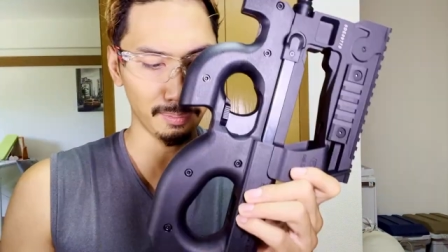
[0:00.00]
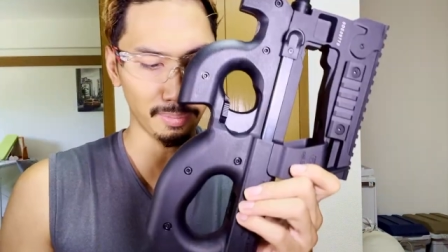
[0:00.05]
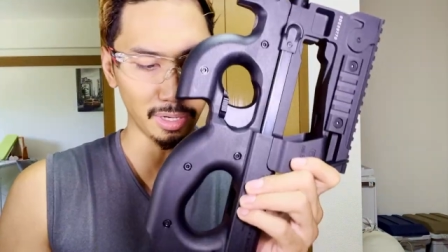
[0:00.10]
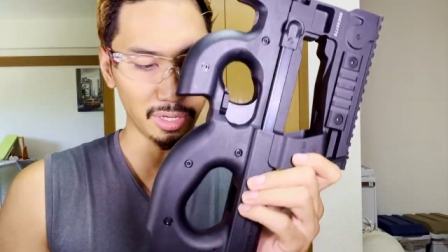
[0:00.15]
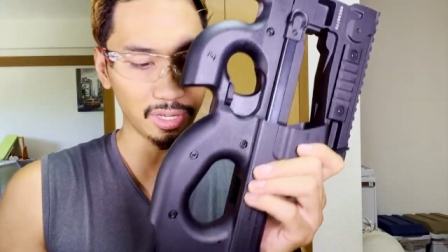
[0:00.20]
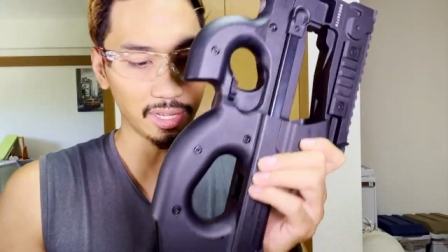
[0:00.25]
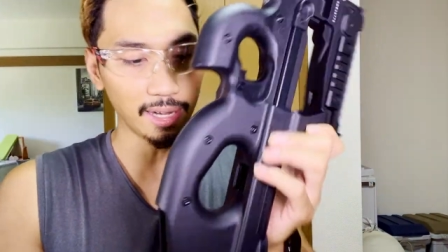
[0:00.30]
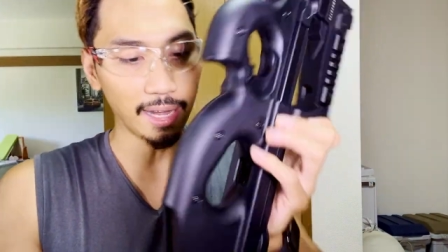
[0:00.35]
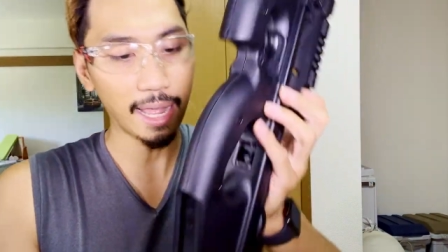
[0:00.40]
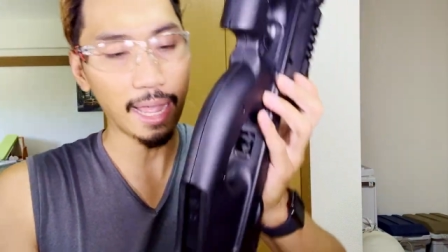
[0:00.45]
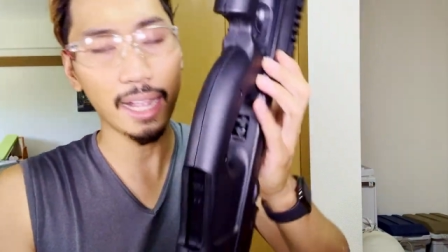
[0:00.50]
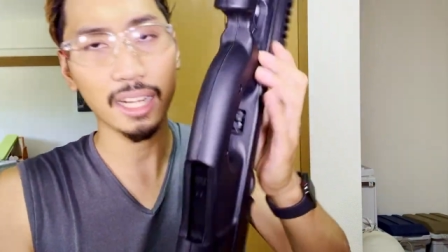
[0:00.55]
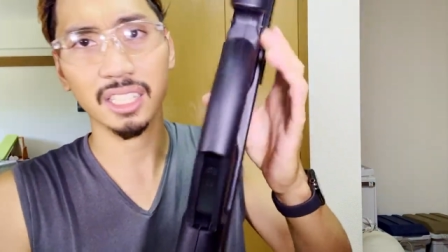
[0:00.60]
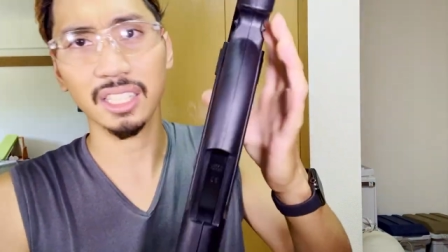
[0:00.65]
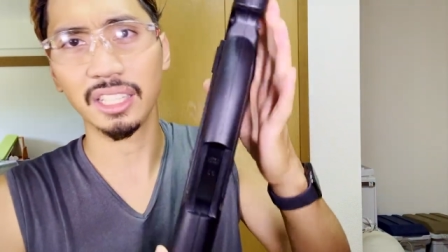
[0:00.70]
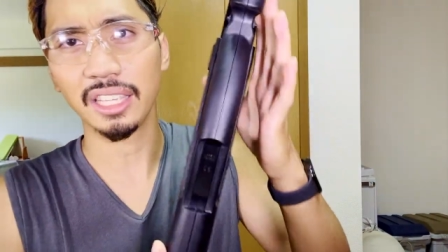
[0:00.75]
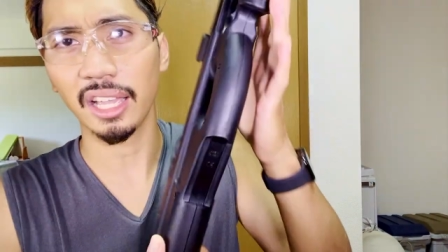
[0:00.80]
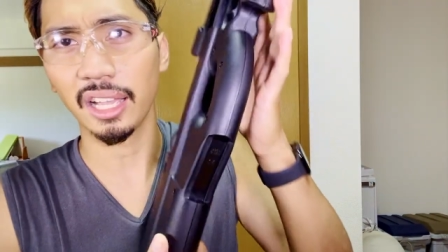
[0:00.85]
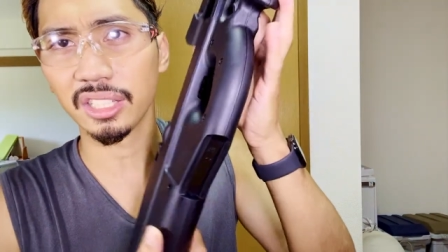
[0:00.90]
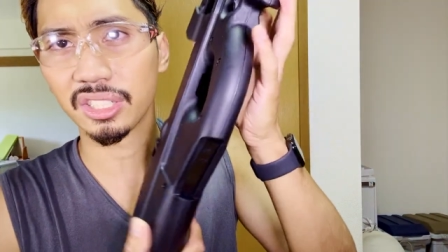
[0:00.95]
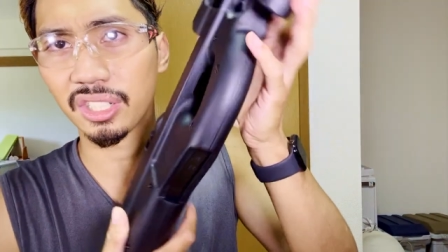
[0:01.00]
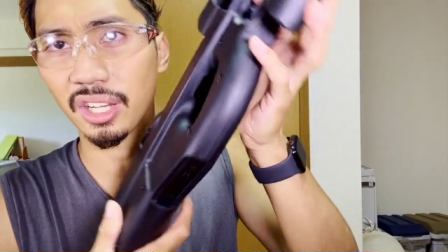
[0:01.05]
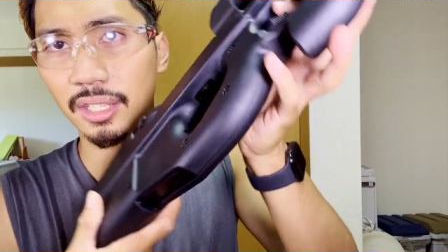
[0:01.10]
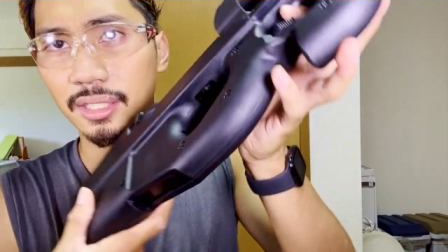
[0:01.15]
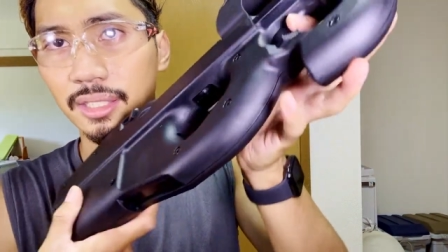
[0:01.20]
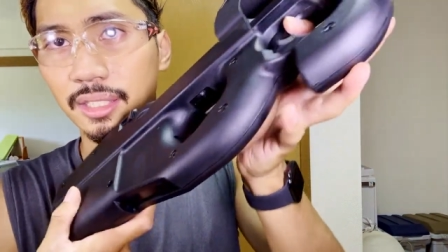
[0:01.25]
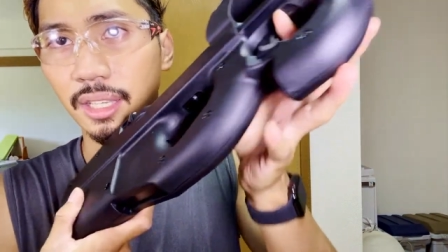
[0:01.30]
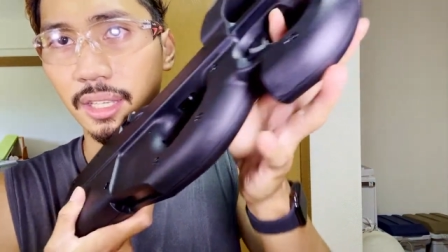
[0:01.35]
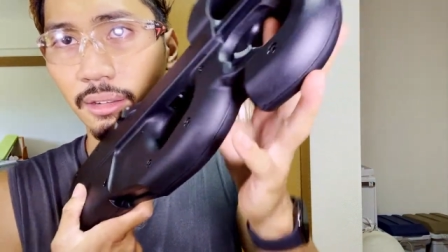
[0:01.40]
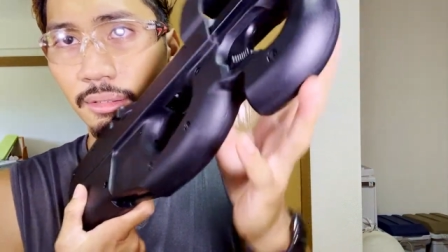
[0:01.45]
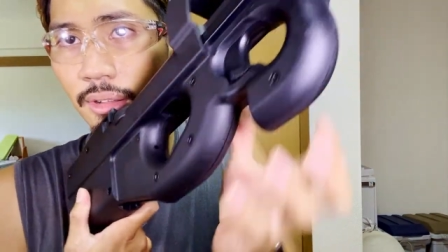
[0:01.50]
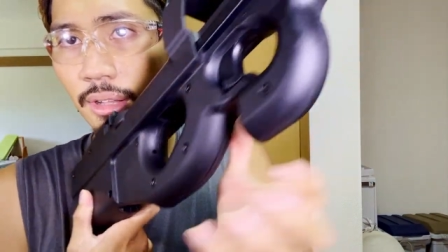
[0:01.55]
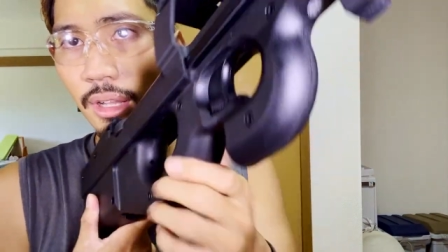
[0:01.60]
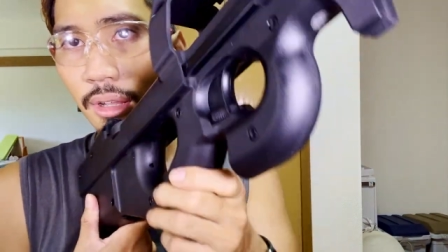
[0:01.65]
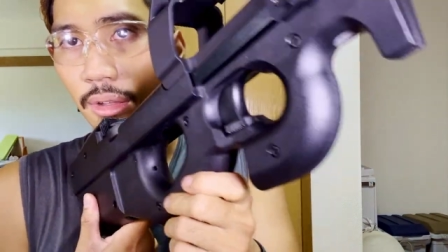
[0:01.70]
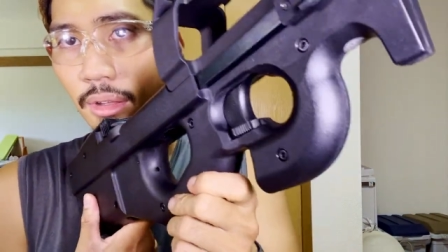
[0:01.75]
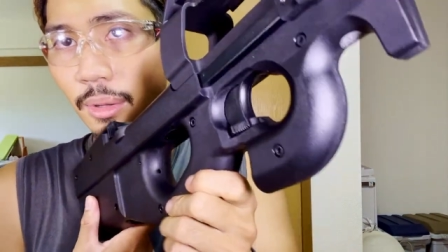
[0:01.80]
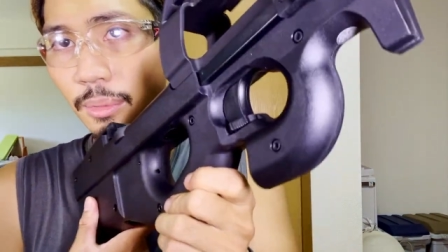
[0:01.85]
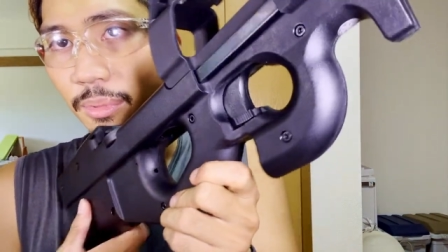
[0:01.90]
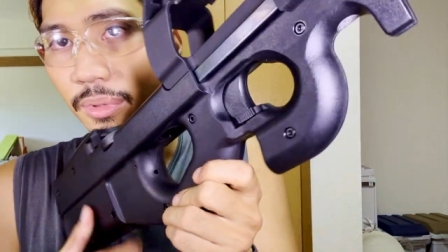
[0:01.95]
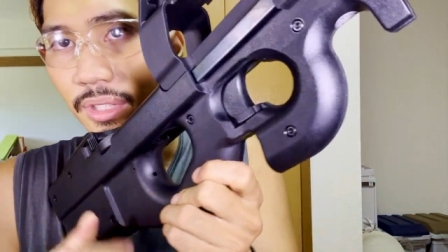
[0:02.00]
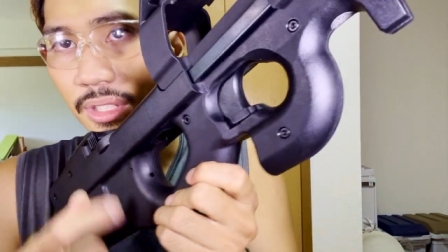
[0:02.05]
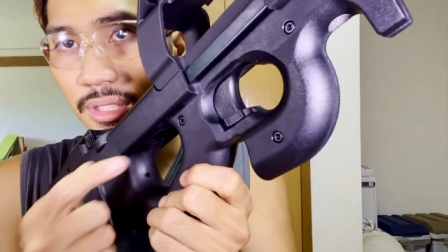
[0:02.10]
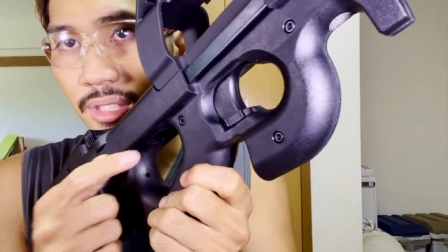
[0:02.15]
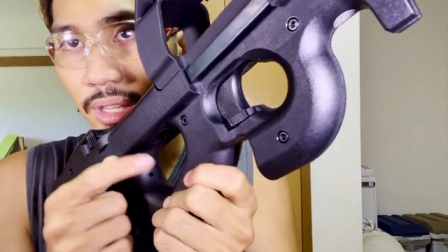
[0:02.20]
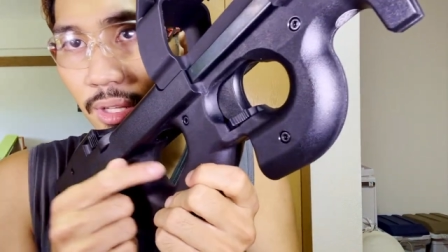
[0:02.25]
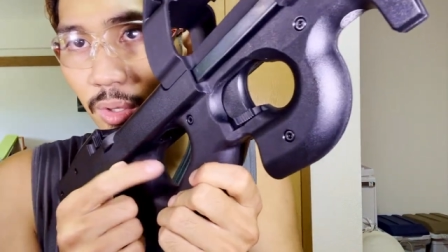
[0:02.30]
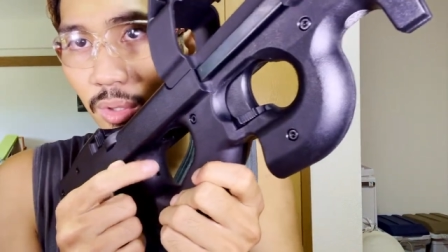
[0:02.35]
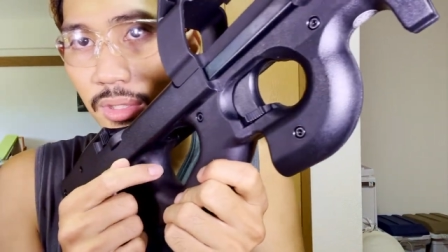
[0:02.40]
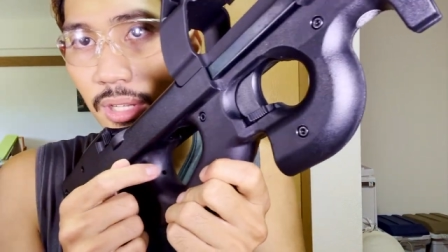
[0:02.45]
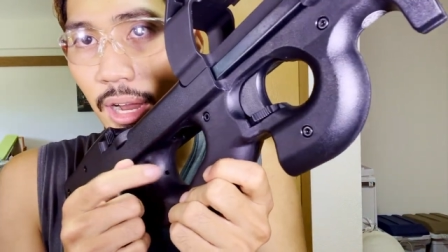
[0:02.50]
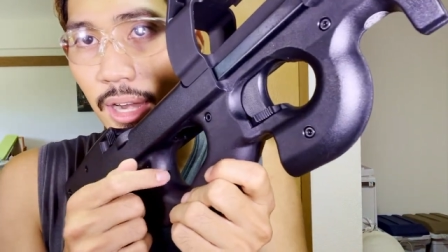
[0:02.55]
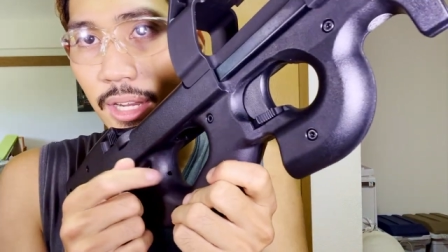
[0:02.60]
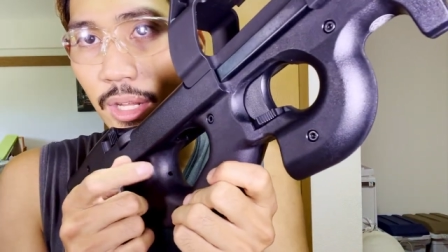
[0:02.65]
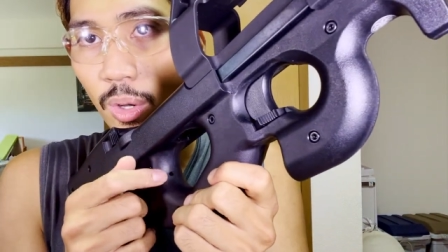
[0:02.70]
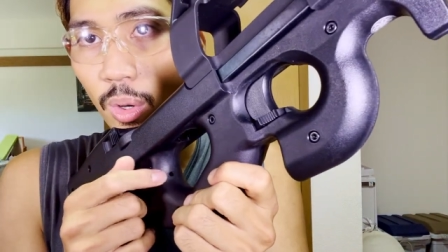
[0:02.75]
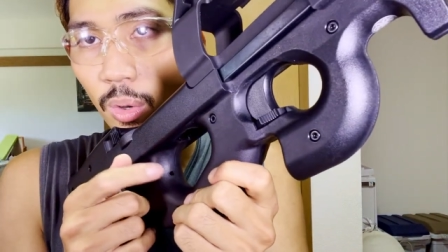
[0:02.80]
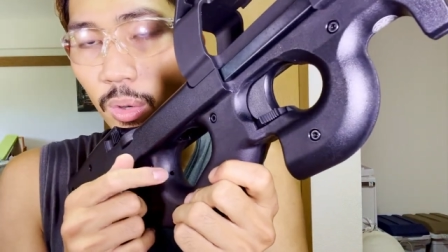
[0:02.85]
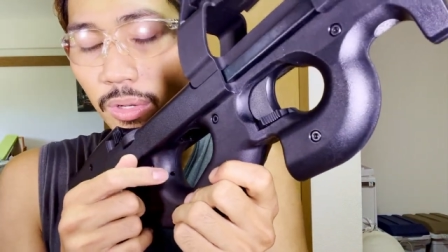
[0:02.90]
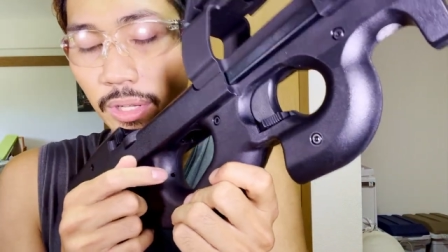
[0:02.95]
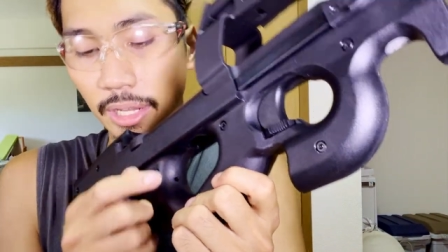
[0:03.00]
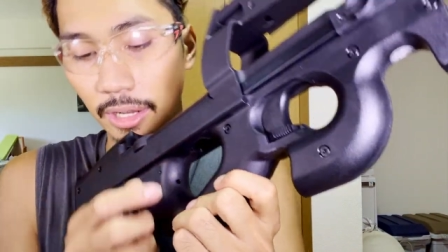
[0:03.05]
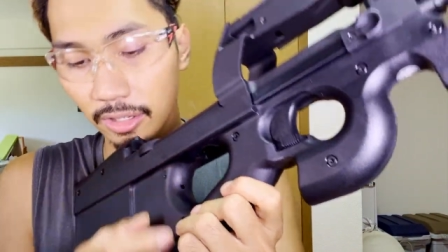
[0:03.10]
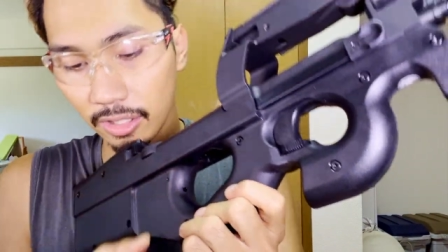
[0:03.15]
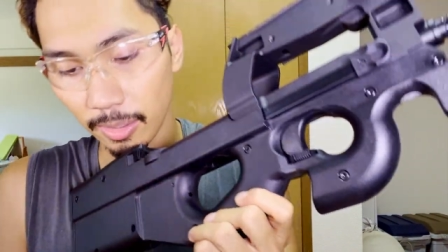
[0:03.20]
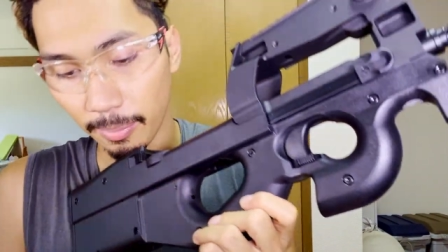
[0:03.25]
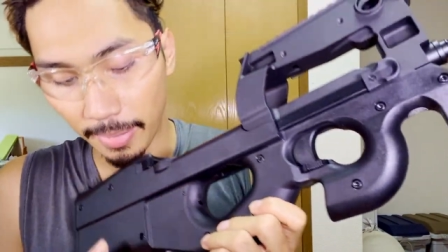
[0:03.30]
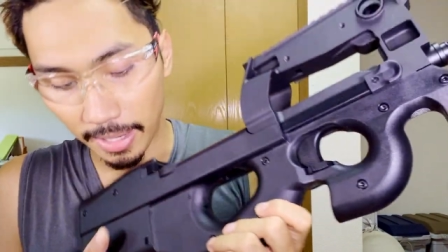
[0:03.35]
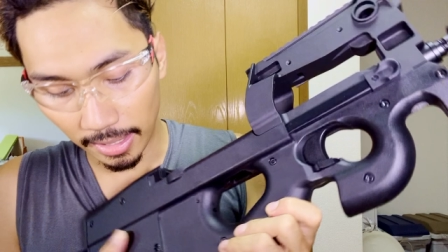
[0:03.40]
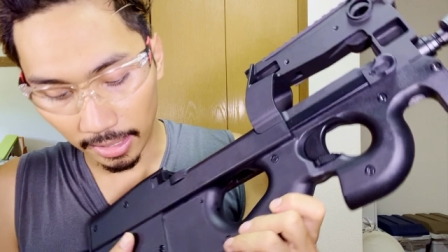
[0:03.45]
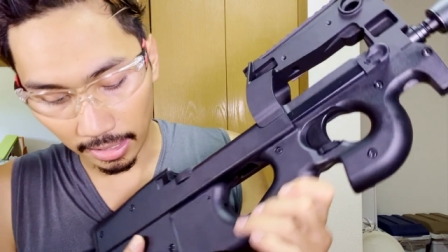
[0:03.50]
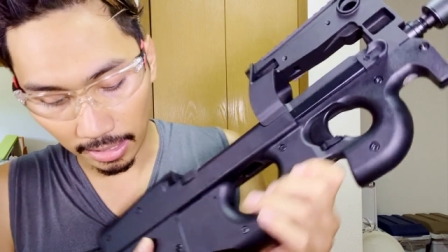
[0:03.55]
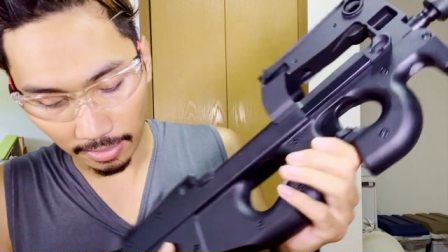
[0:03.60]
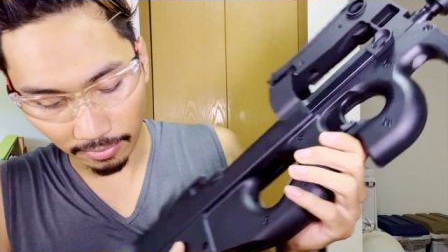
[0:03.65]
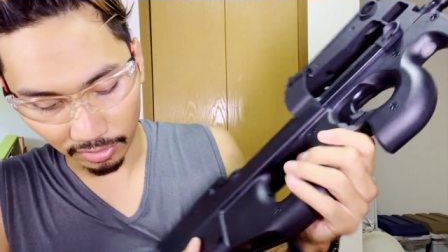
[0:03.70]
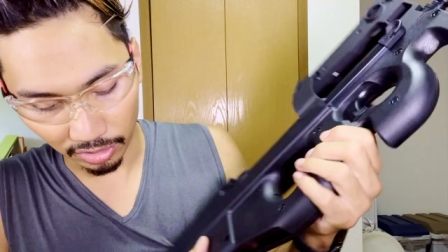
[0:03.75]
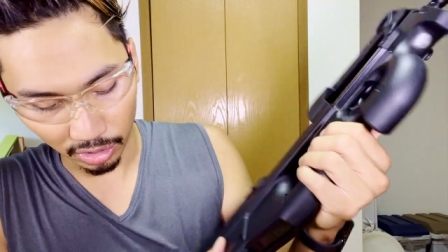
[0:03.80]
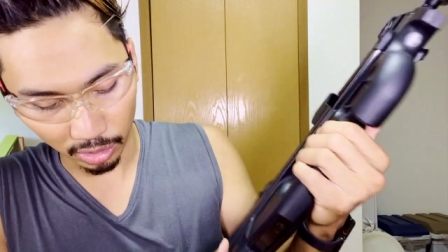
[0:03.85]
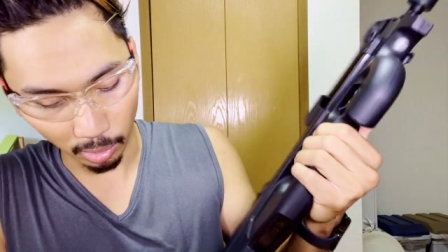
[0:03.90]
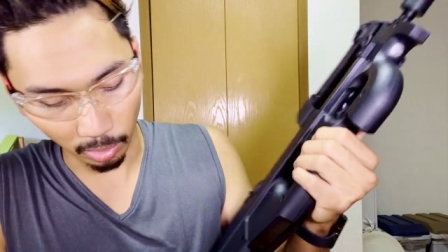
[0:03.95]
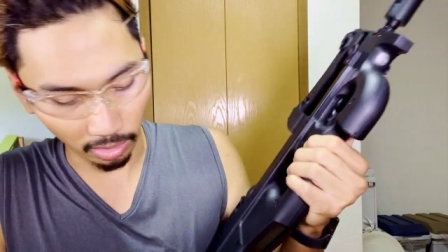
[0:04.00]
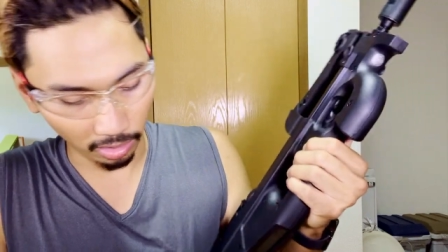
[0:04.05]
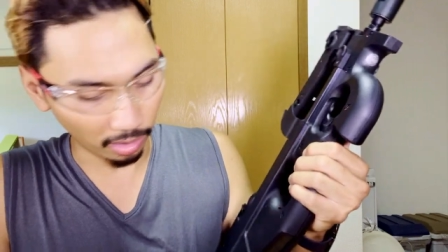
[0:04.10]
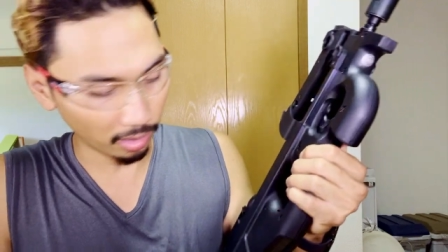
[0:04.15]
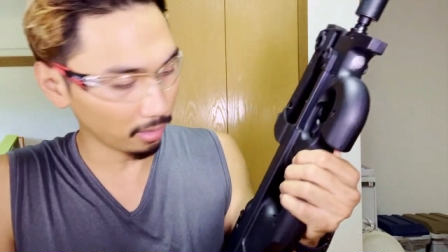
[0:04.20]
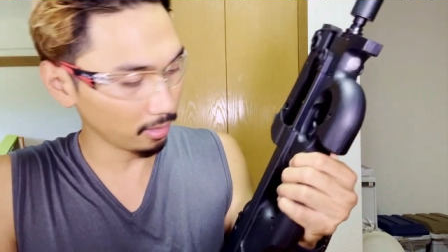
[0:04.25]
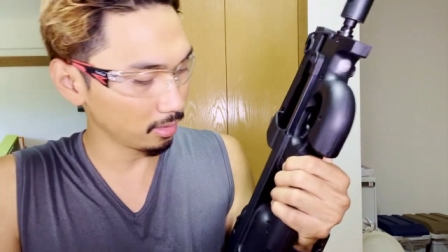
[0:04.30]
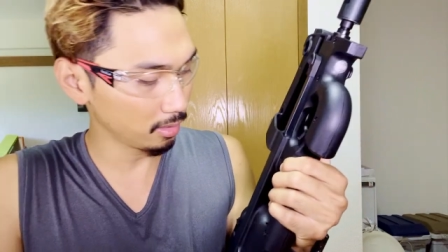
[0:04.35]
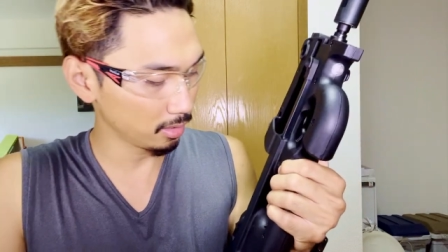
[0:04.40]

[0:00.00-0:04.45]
but you can actually adjust it with this little tiny hole here to make it even shorter.